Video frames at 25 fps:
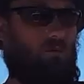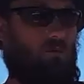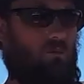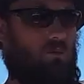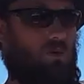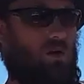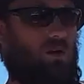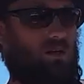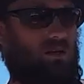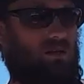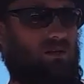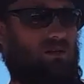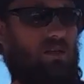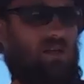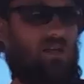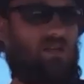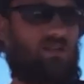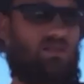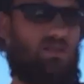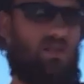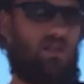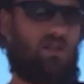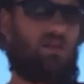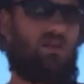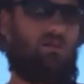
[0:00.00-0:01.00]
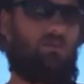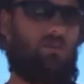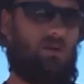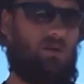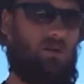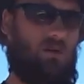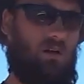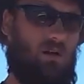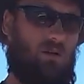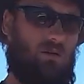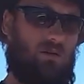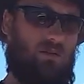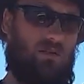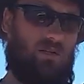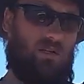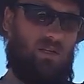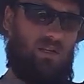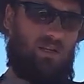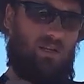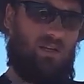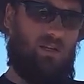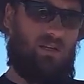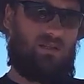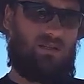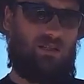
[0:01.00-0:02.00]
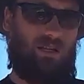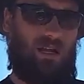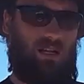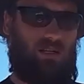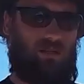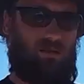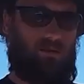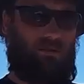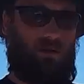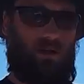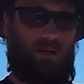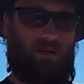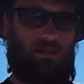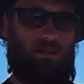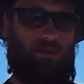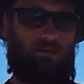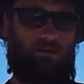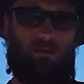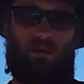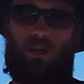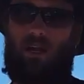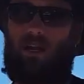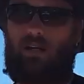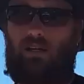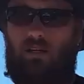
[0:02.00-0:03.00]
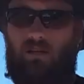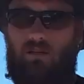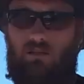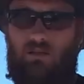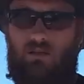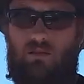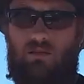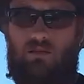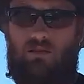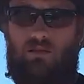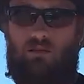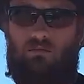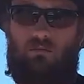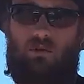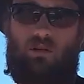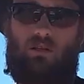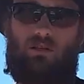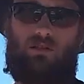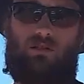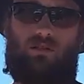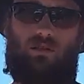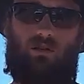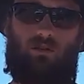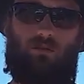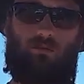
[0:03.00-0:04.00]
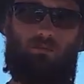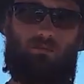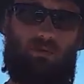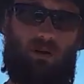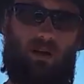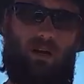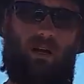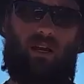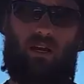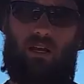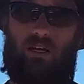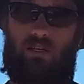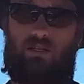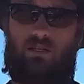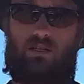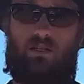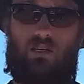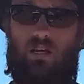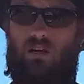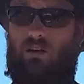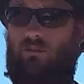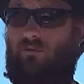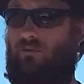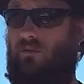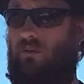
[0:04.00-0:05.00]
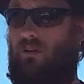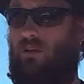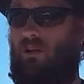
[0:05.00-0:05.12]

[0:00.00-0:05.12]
one of the things that I come across, it's not directly related so much to breeding itself